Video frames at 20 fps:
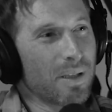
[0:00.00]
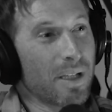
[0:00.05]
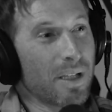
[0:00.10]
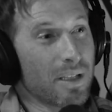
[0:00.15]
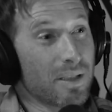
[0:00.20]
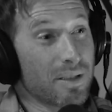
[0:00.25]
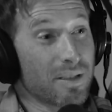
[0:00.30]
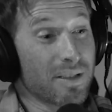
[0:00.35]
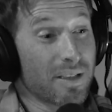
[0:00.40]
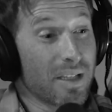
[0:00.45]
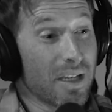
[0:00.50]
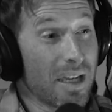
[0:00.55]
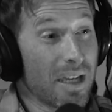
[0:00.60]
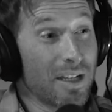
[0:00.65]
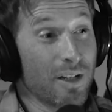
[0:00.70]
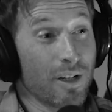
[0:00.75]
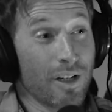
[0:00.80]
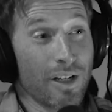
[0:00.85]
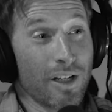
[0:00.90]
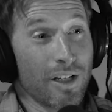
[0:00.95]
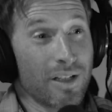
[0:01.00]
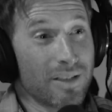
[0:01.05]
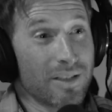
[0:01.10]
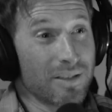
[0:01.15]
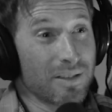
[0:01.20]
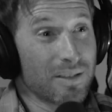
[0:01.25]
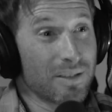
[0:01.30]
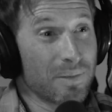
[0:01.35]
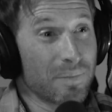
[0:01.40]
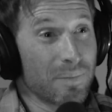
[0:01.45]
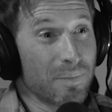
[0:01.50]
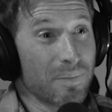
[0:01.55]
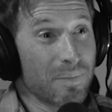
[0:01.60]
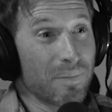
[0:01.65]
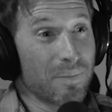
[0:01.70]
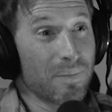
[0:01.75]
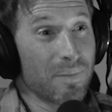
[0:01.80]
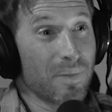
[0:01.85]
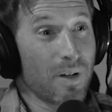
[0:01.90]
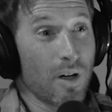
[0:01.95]
it. Like skater,
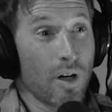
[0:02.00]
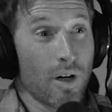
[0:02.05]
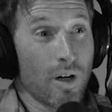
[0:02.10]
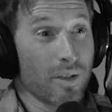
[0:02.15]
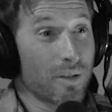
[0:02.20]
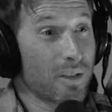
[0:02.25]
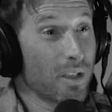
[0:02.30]
out